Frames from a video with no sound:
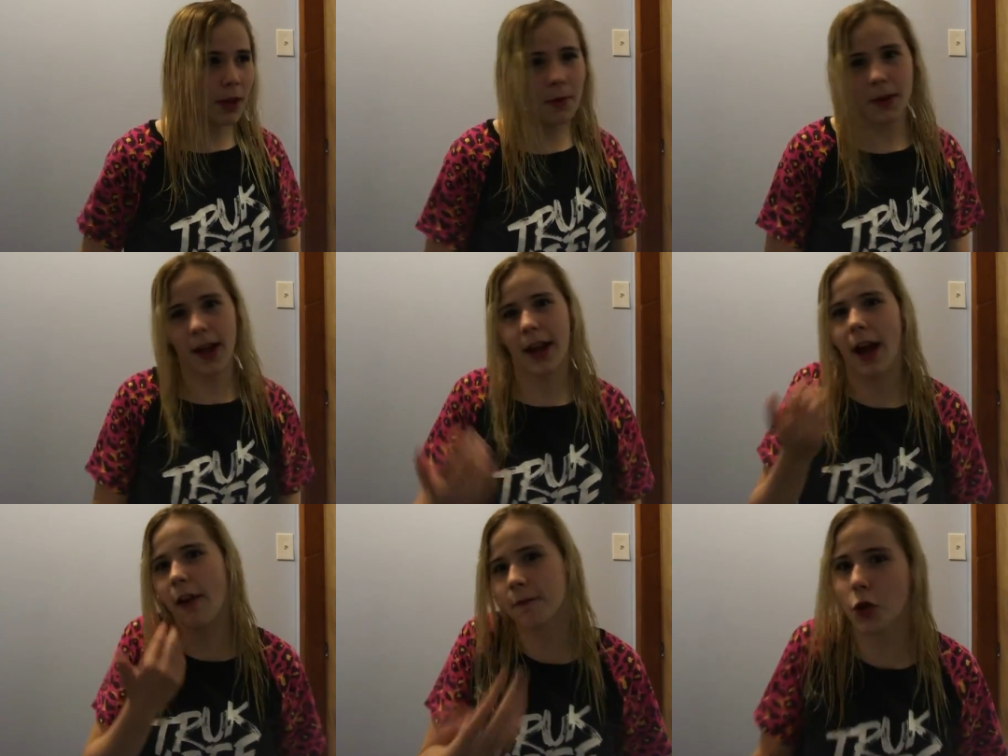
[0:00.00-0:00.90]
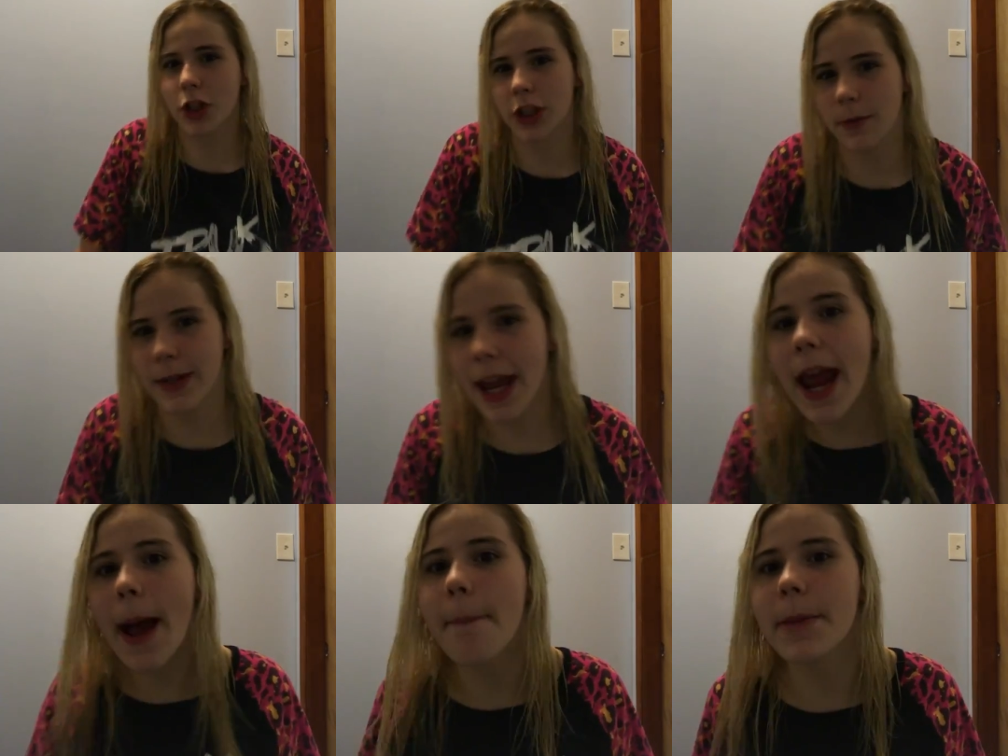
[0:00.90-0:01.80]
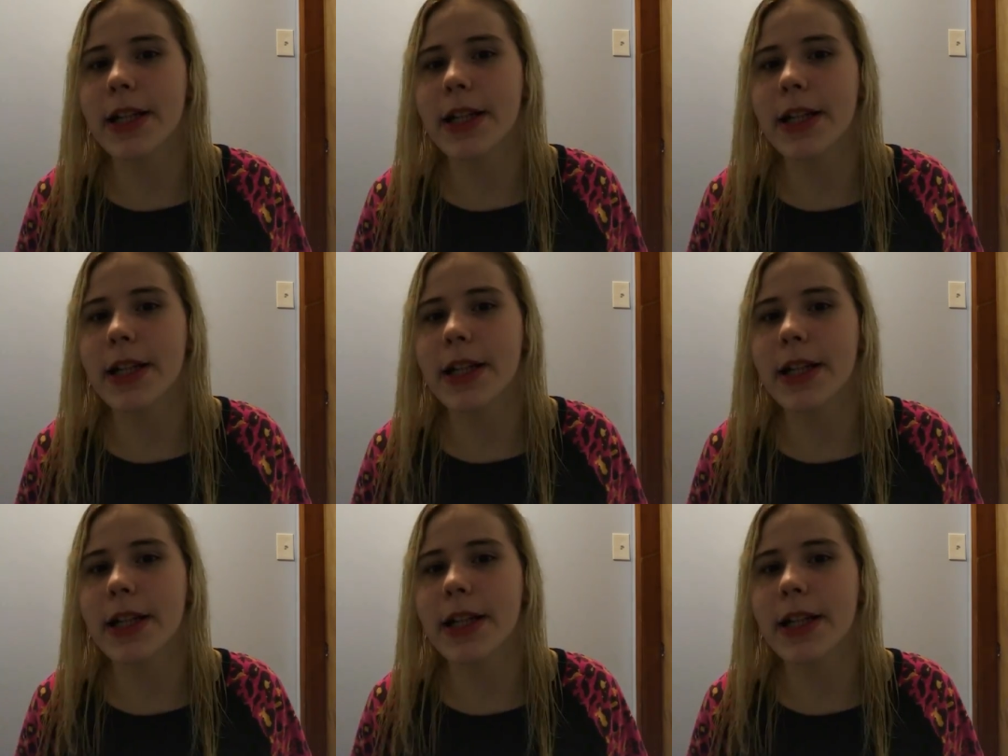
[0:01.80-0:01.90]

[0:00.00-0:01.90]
I was like, unfortunately we can't,